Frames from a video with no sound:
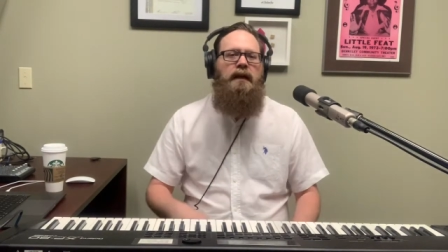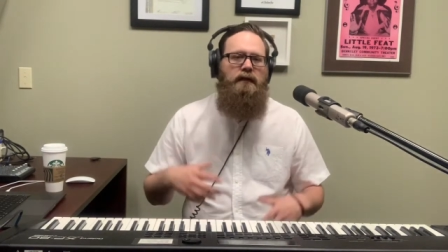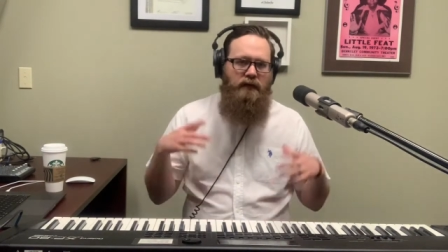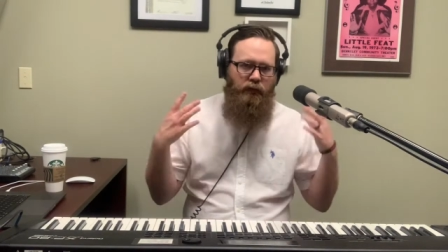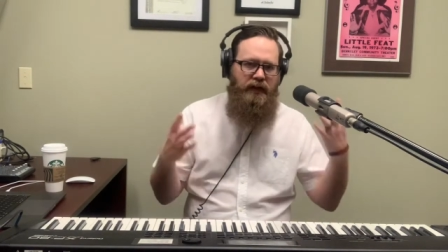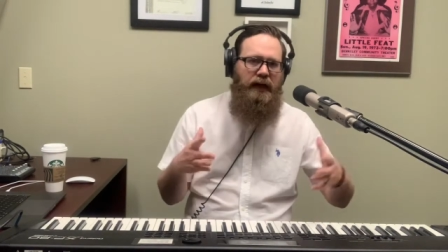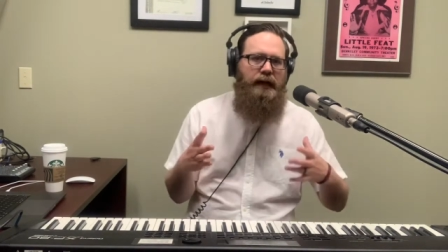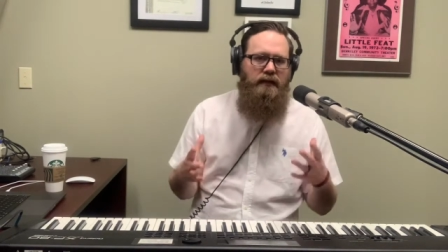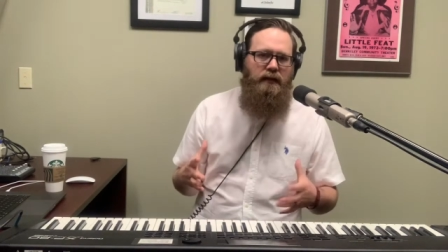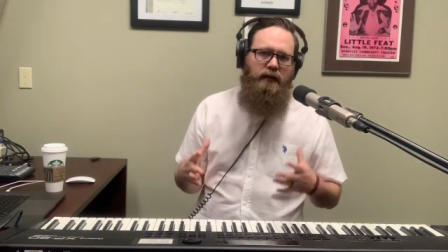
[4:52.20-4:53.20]
So we
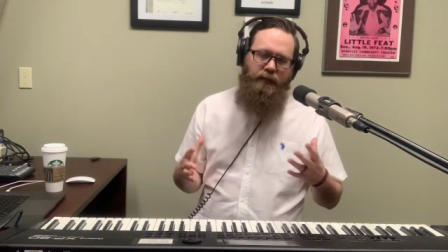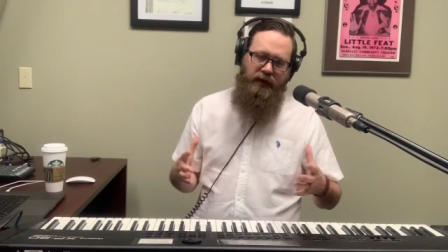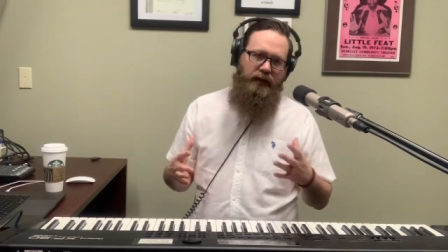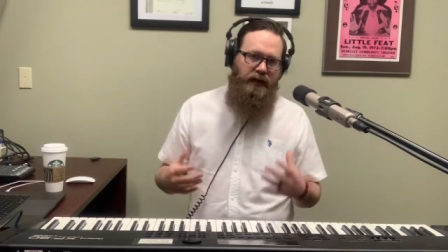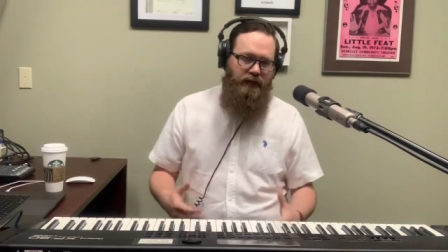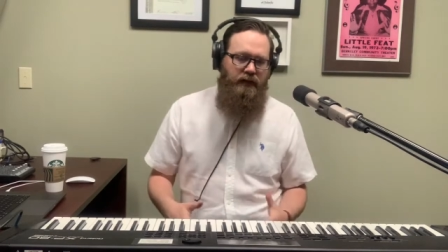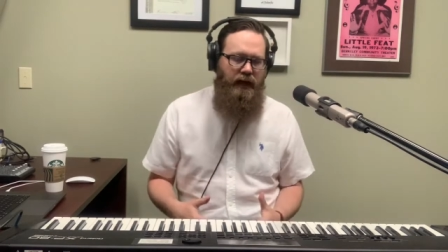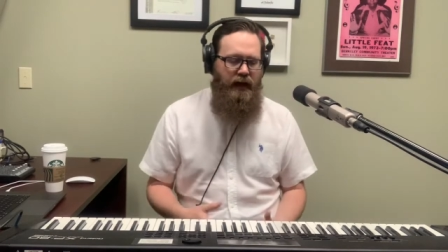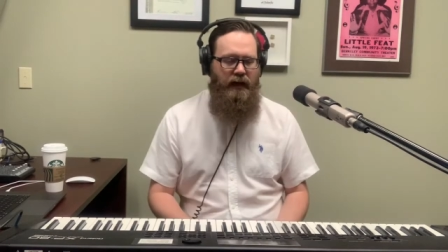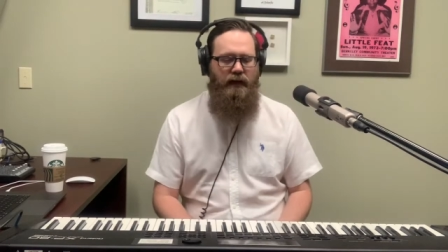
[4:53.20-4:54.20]
talked a little bit
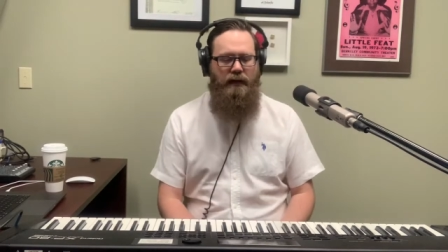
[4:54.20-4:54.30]
yesterday.